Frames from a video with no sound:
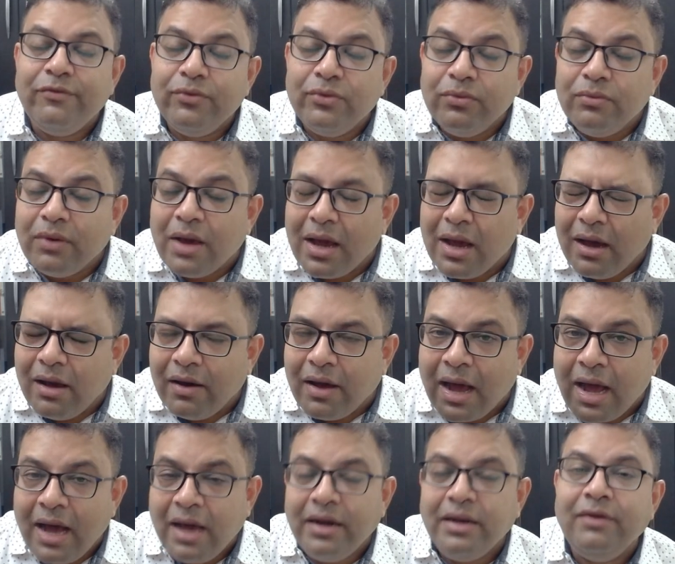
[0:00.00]
if you
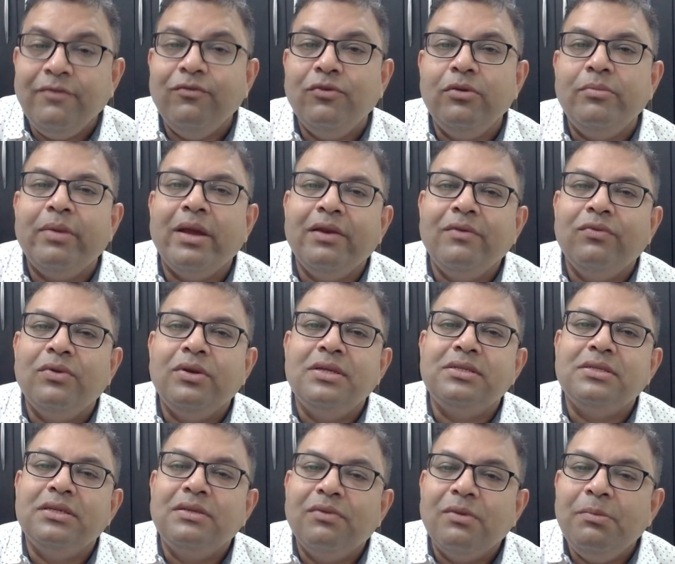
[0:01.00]
are in full
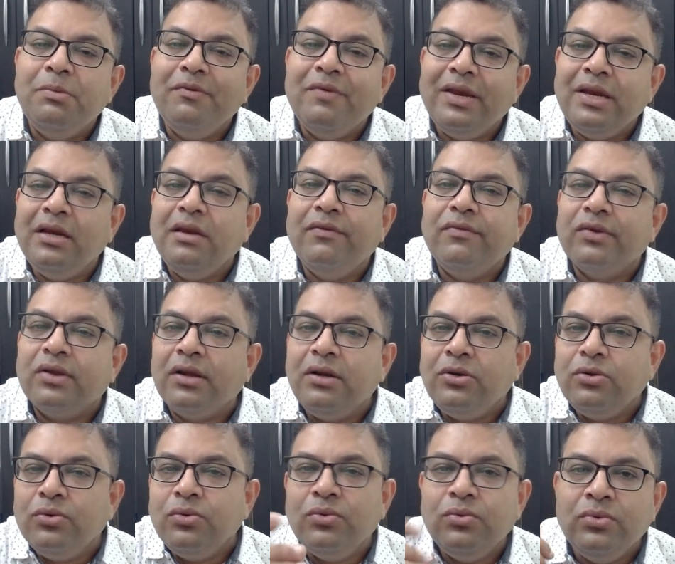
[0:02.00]
mindfulness, it will be very
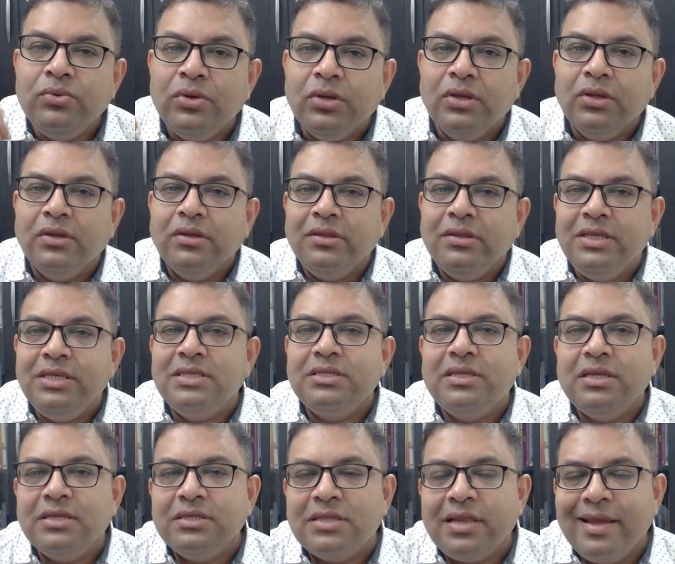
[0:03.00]
difficult to do these
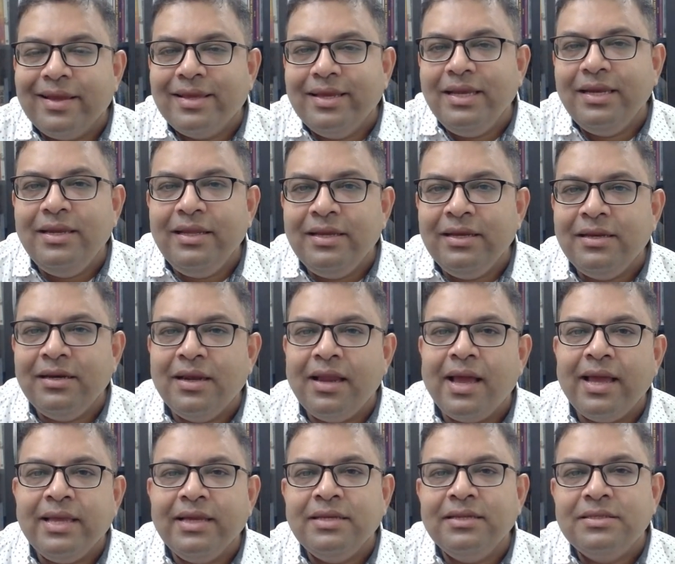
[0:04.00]
things like killing,
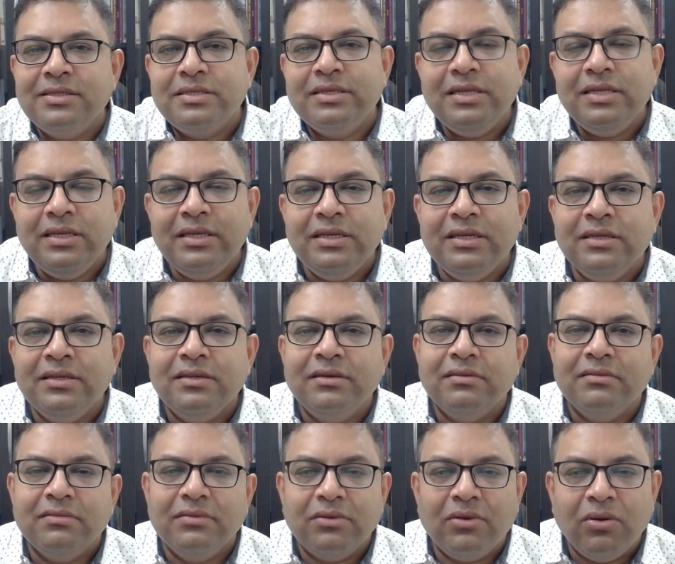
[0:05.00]
lying, stealing,
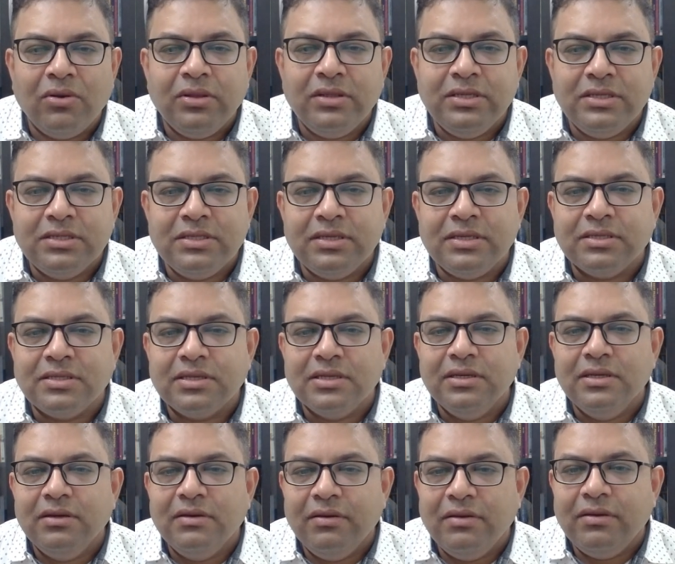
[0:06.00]
all these things,
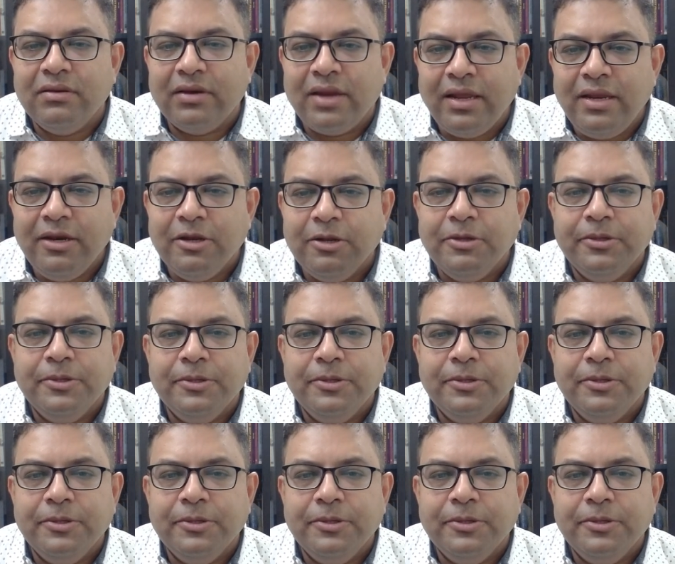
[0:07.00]
right?